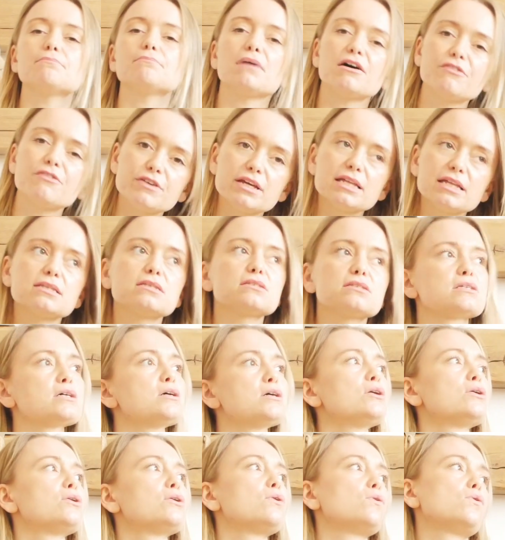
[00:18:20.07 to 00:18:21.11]
the muffins
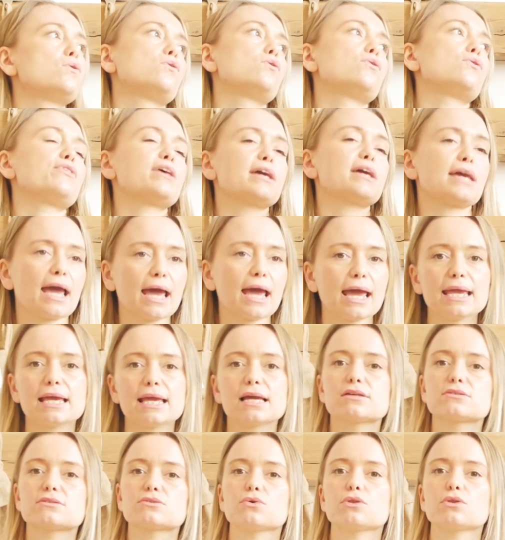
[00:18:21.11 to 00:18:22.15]
or the
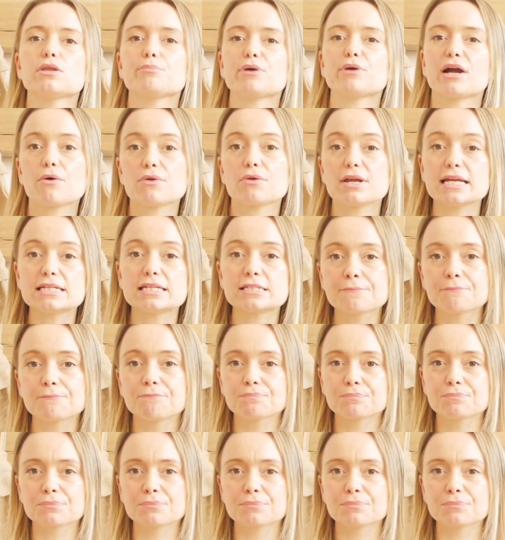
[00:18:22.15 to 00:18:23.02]
cakes or the brownies,